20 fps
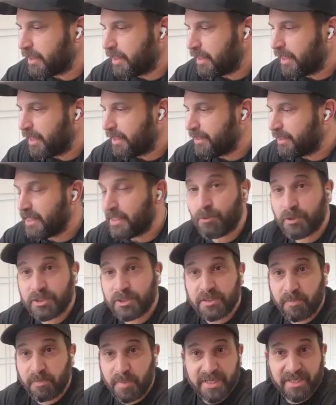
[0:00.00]
and it
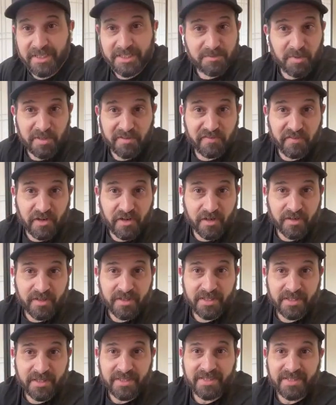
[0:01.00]
was the biggest by
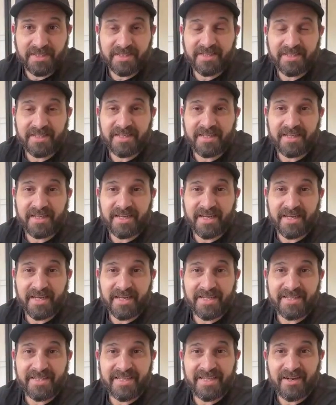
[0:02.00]
far.
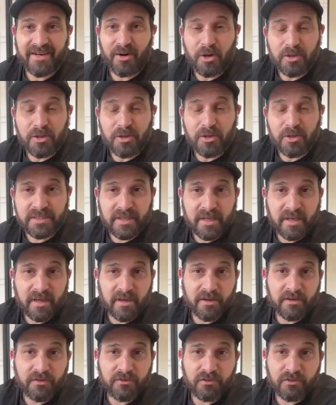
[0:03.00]
And on
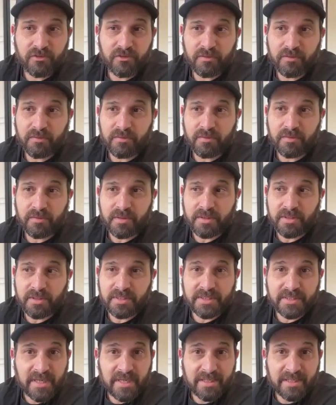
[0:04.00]
stage, the
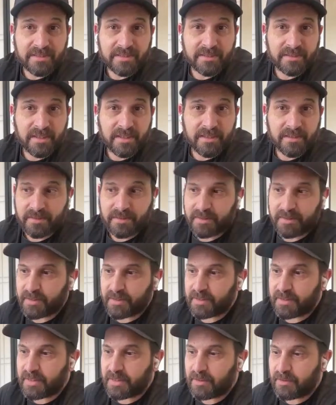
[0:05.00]
stats
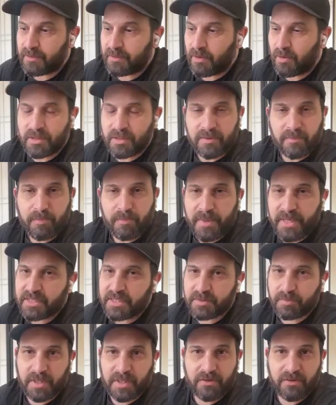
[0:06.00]
that all the
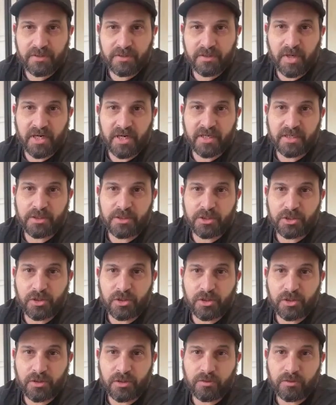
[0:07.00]
biggest player in the market
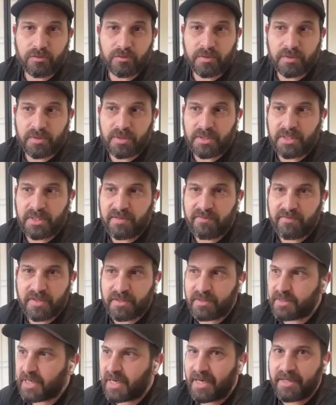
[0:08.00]
show, and
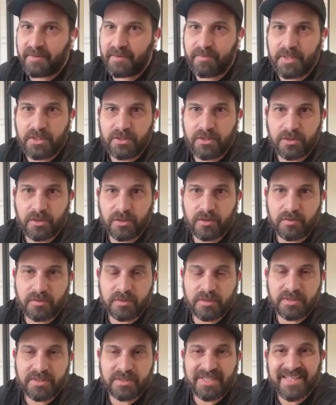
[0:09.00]
even the IB show,
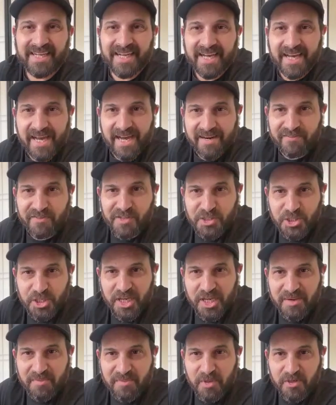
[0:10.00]
that the average
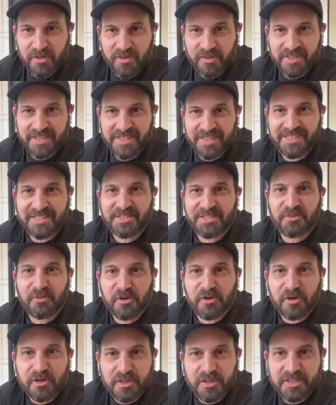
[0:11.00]
gamer is
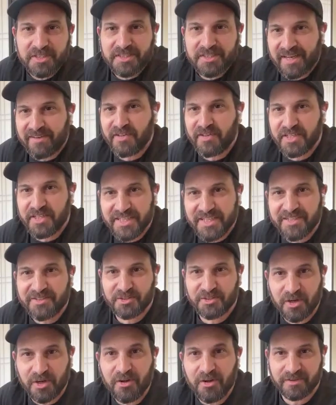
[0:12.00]
37
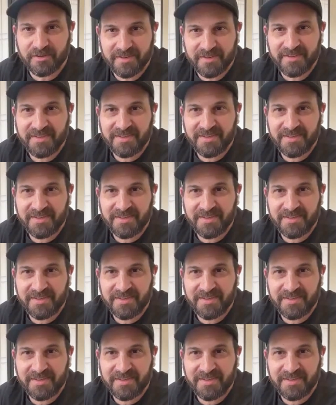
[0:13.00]
years old.